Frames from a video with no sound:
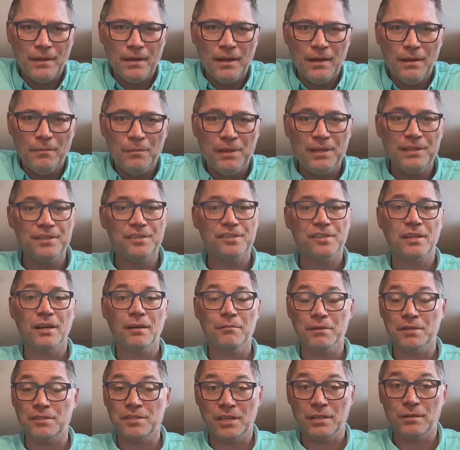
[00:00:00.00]
and we
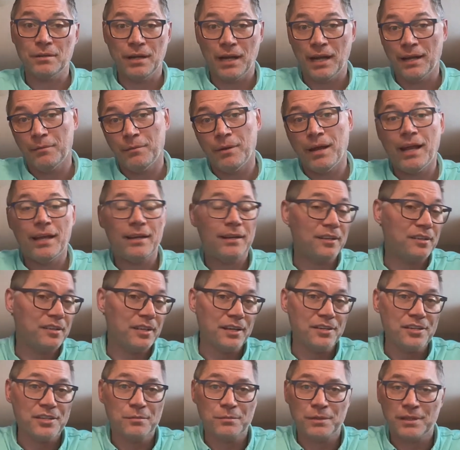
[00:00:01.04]
discovered, I had a
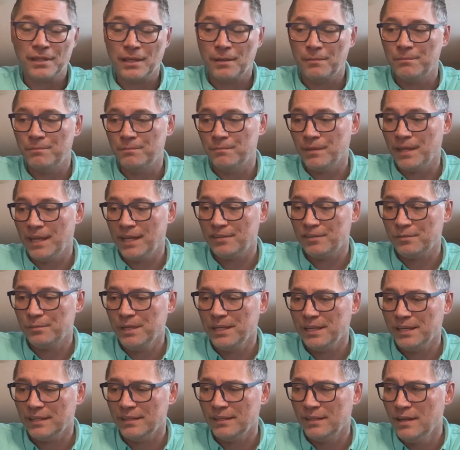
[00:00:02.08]
session with them last
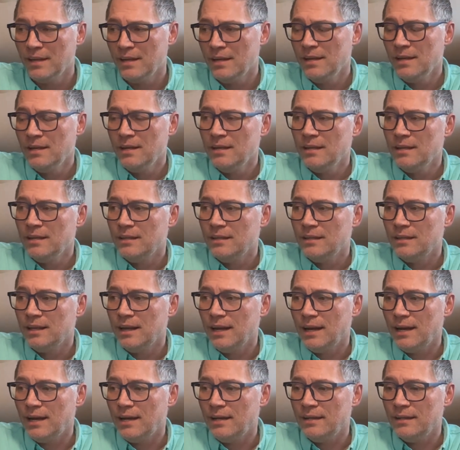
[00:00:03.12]
week, and
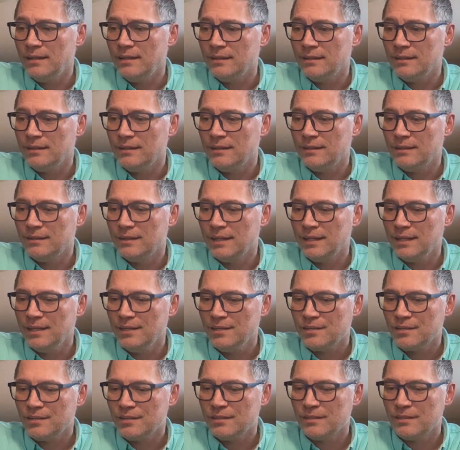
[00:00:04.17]
the
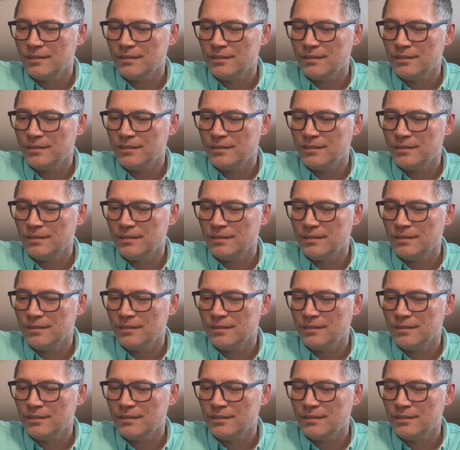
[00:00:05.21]
issue,